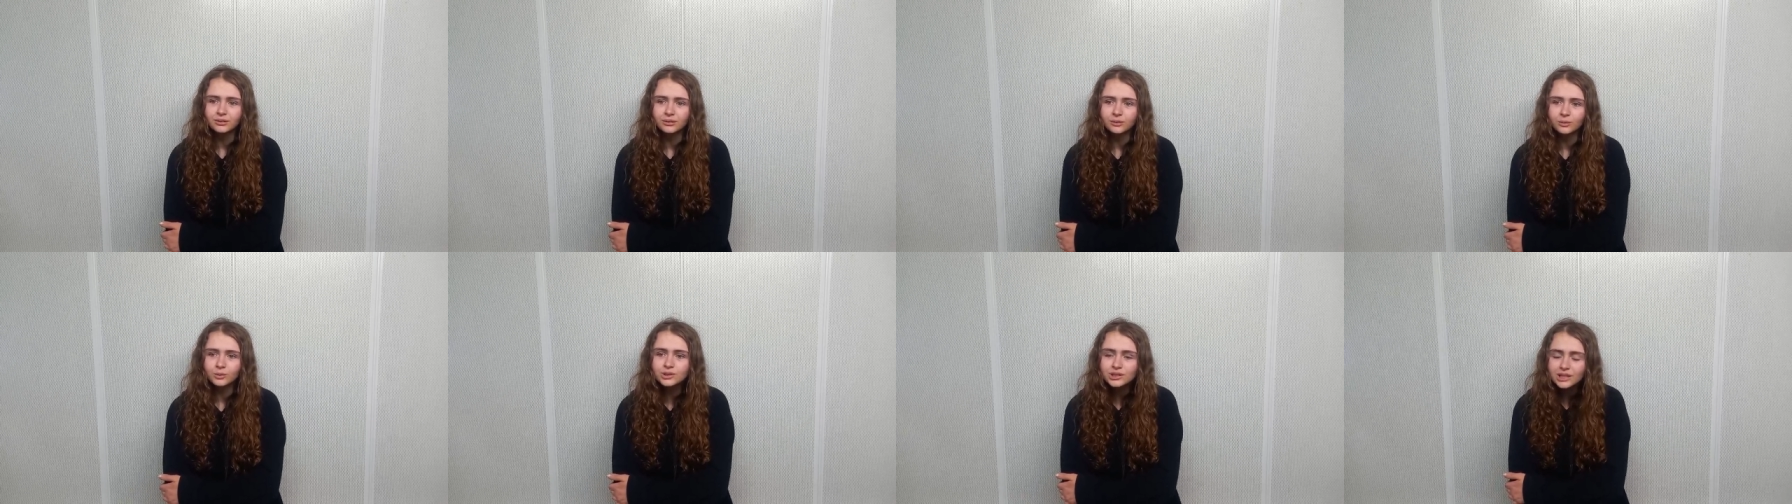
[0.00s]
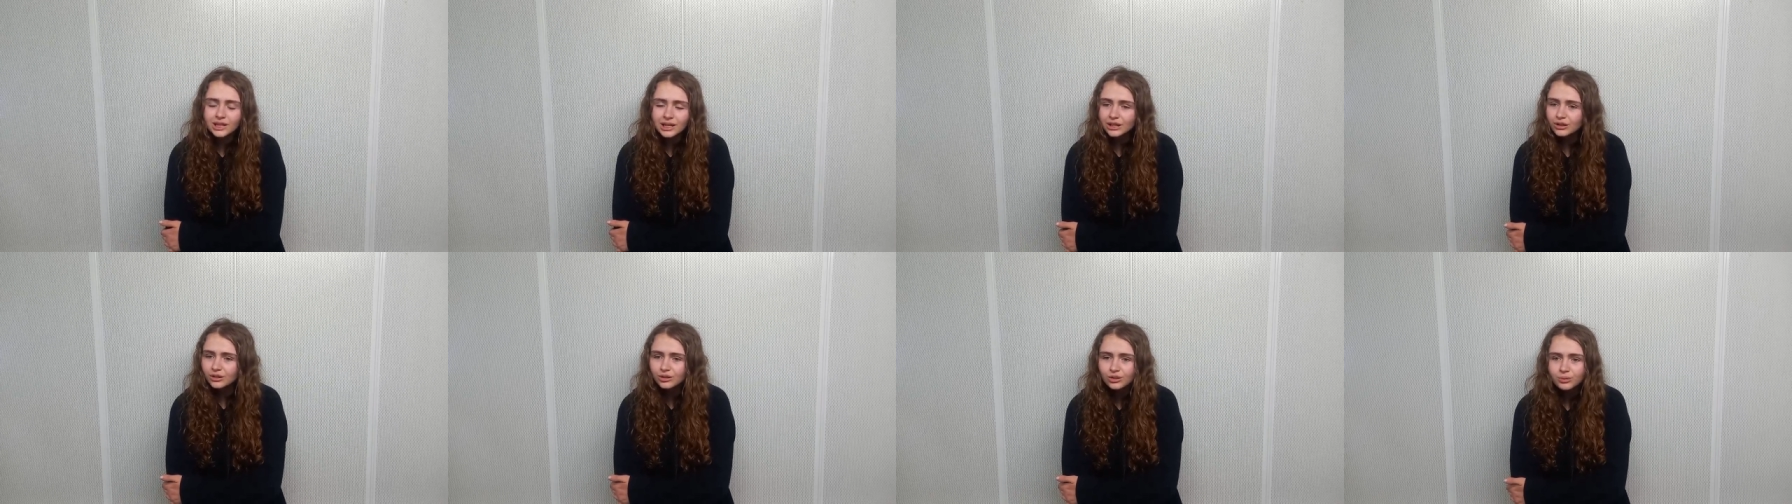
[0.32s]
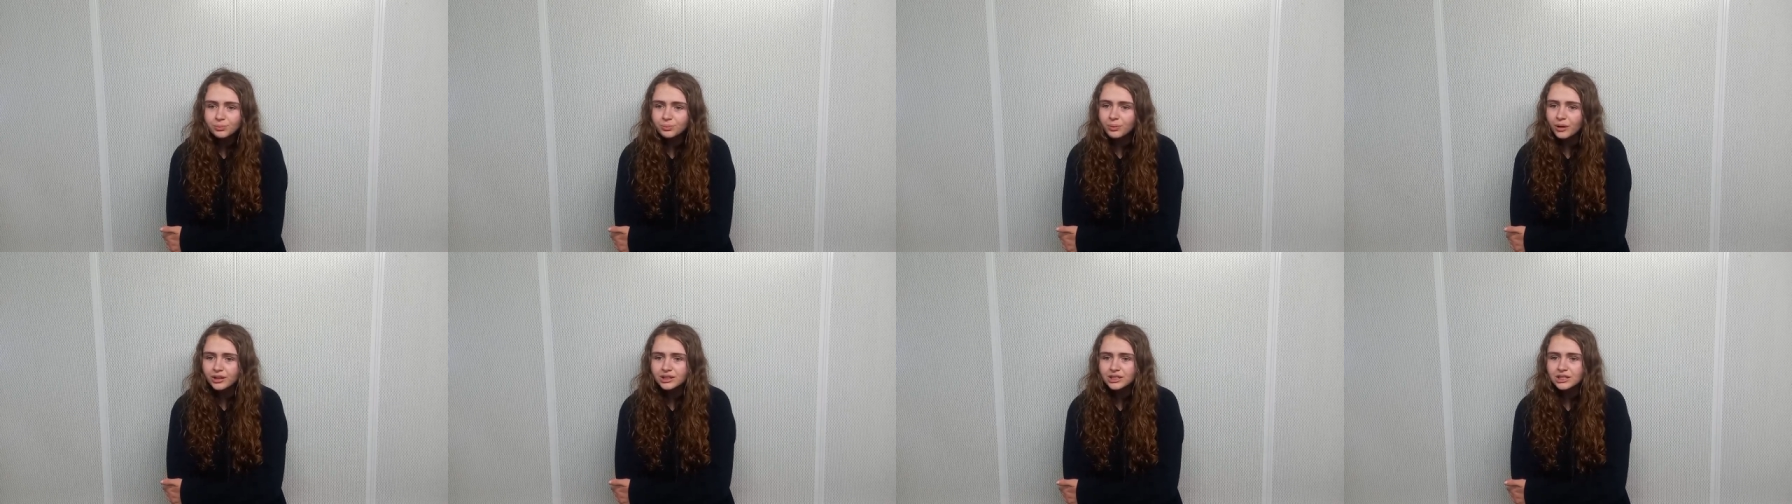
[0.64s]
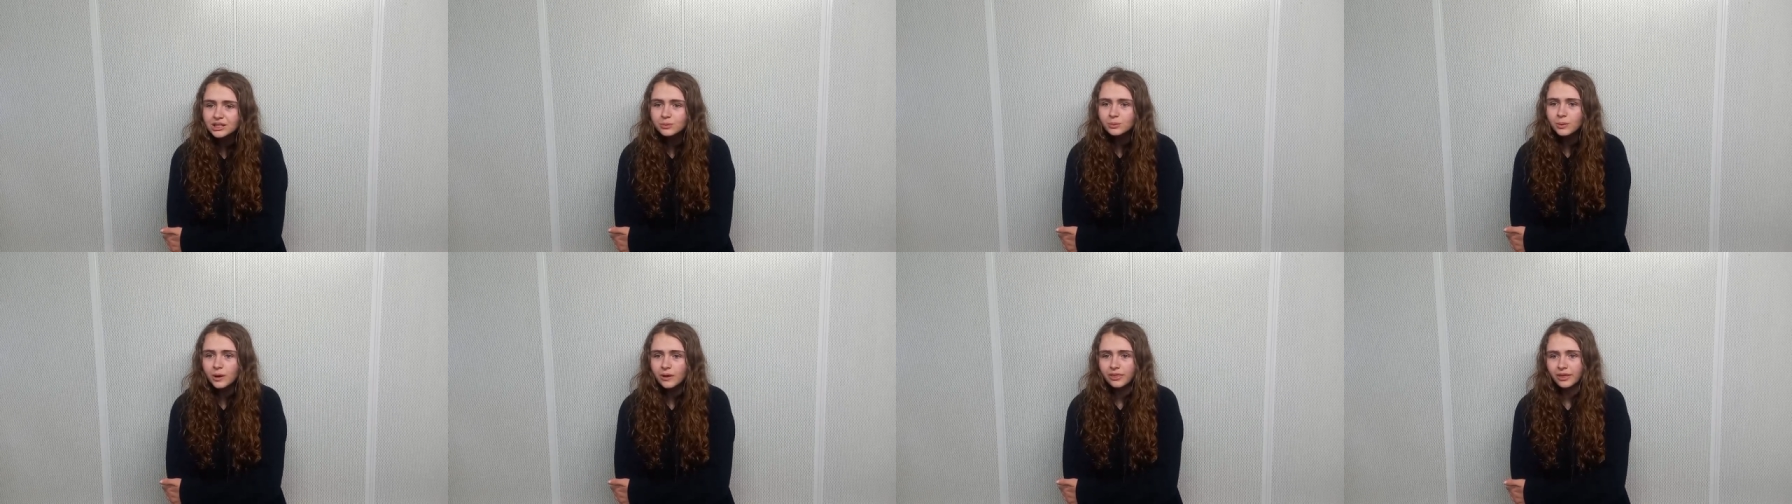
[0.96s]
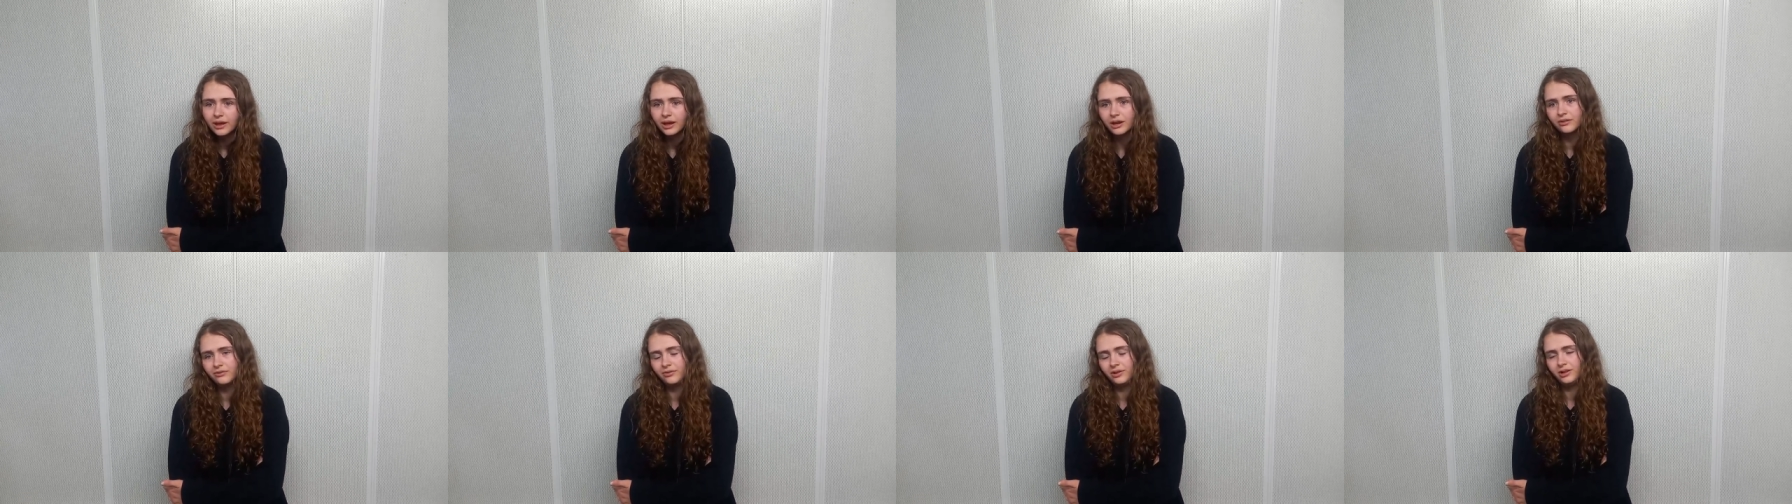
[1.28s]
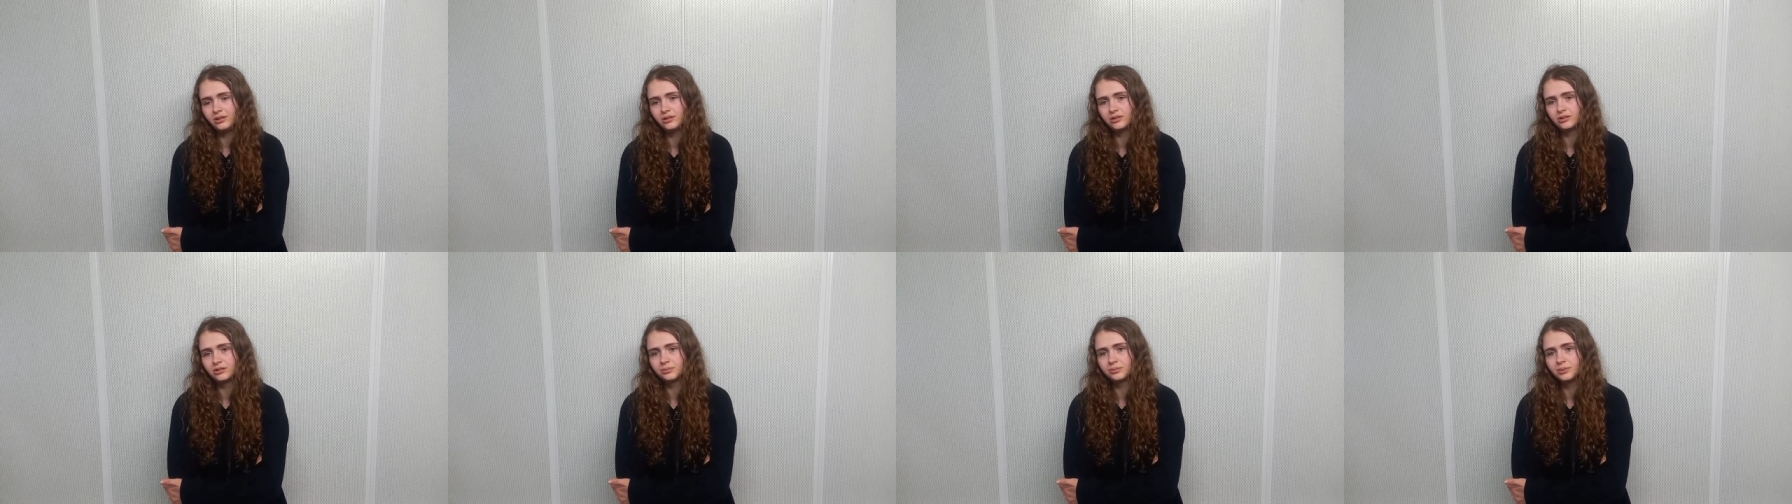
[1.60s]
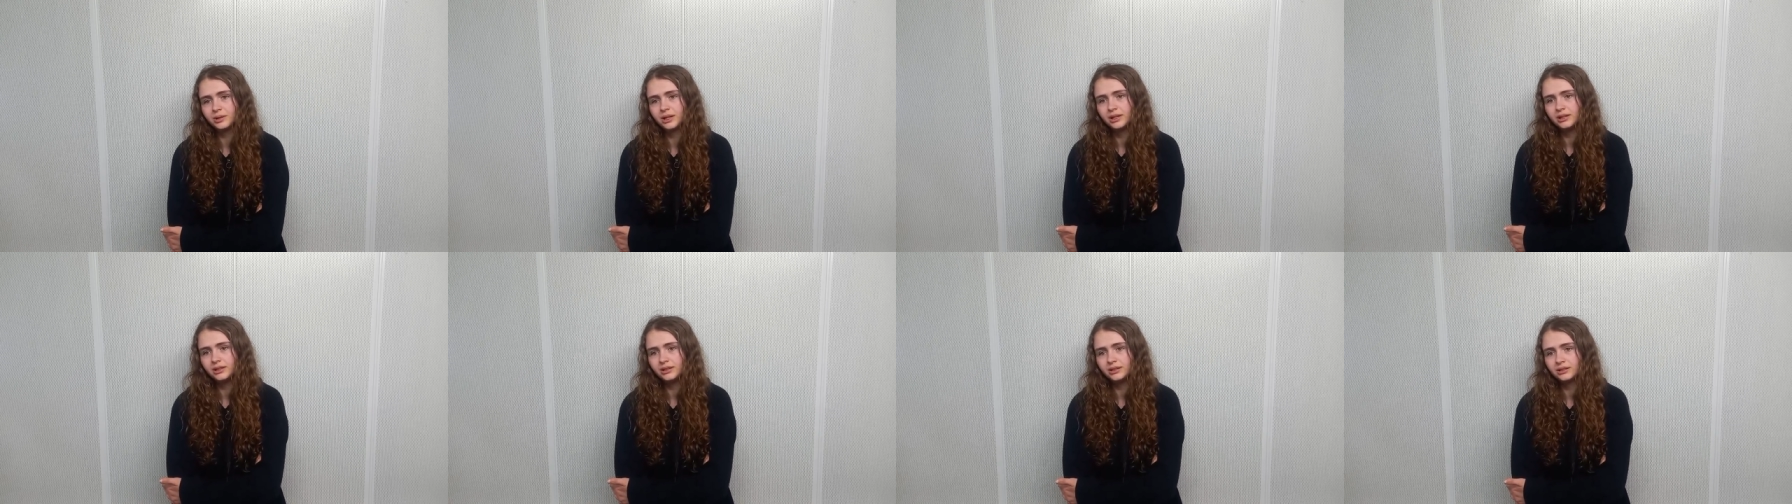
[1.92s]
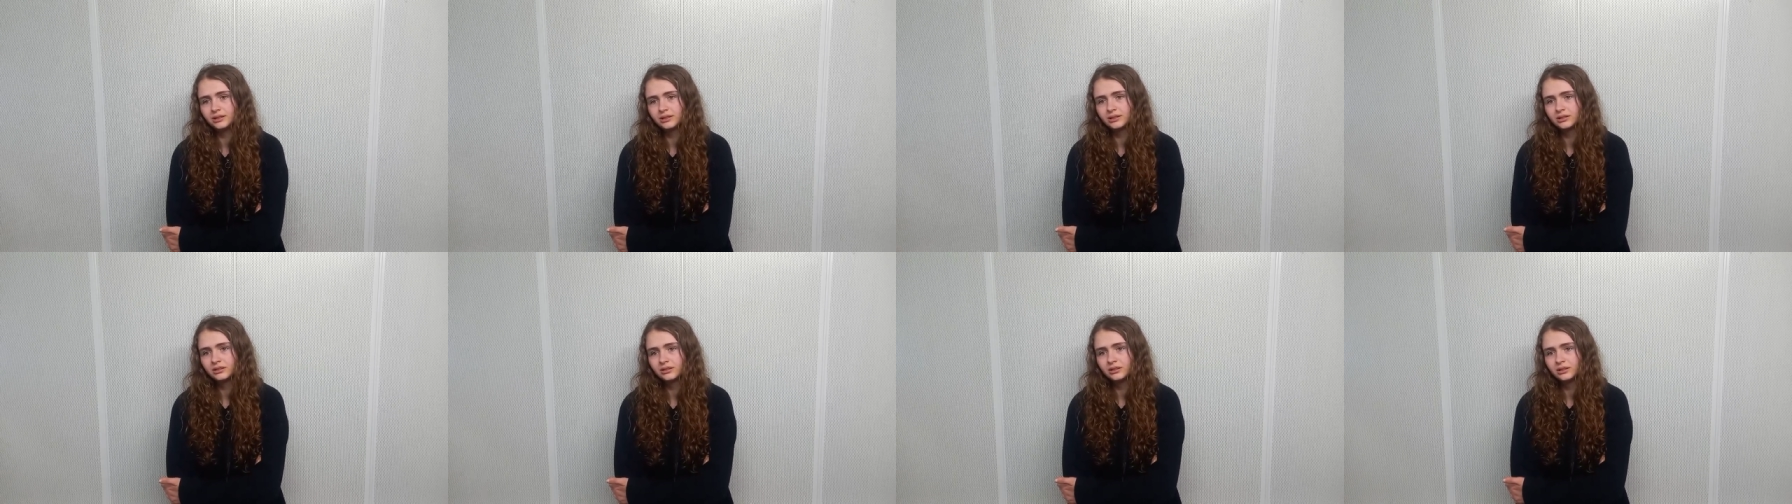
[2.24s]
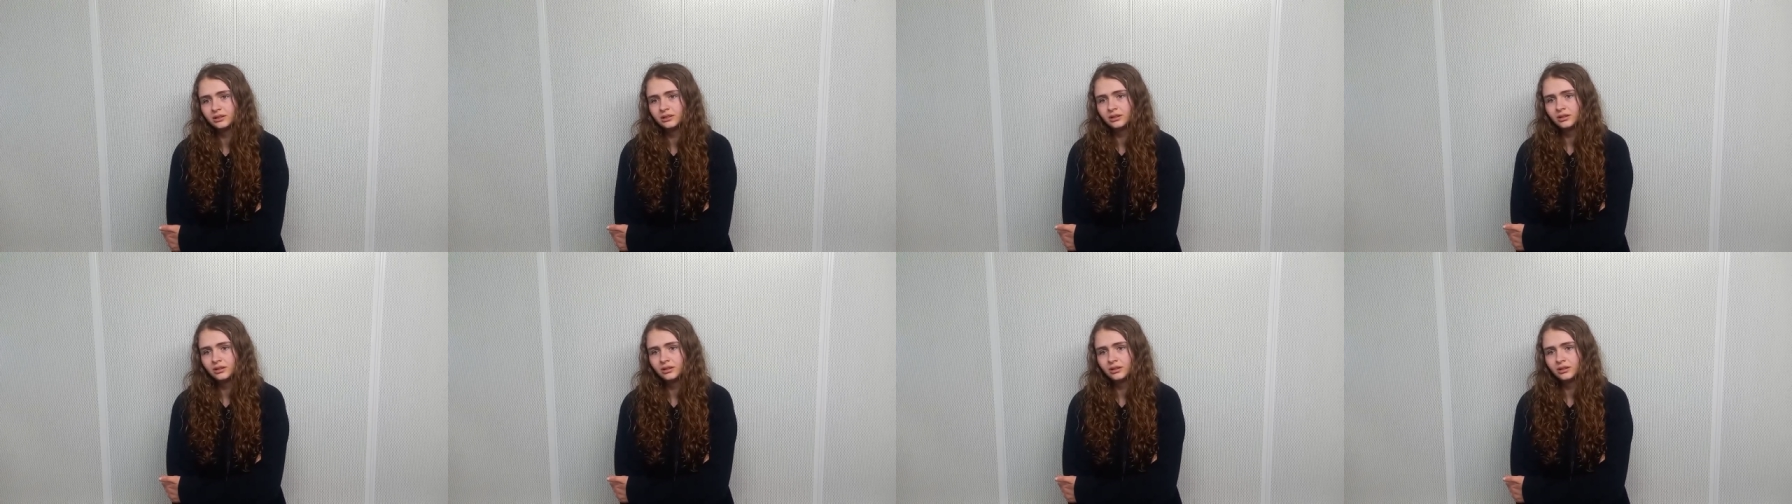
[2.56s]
was in your body when that event took place.